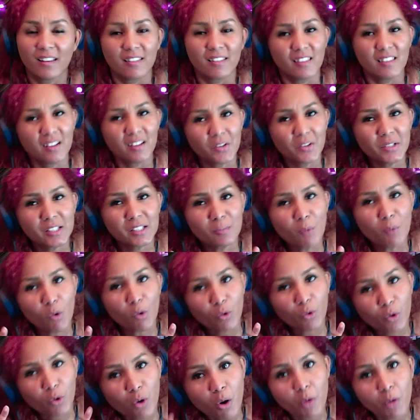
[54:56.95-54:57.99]
there is more
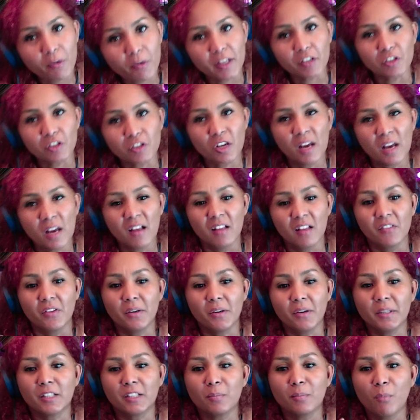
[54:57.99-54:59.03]
courage, there
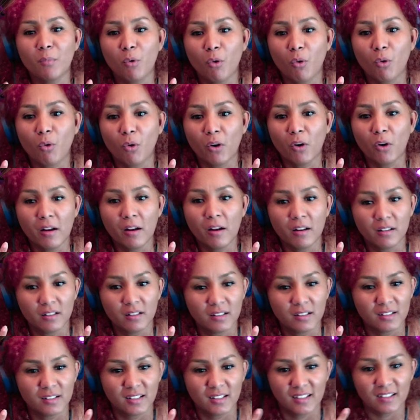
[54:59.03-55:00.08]
is more
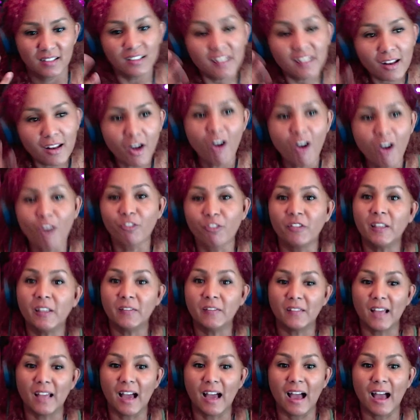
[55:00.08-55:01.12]
love in
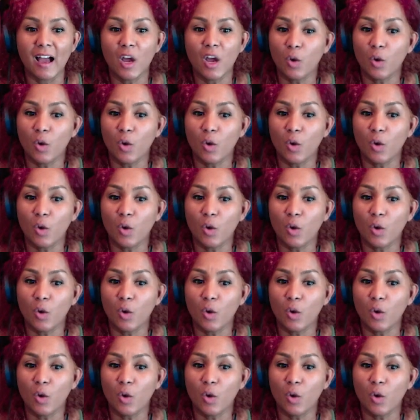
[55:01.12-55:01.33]
that.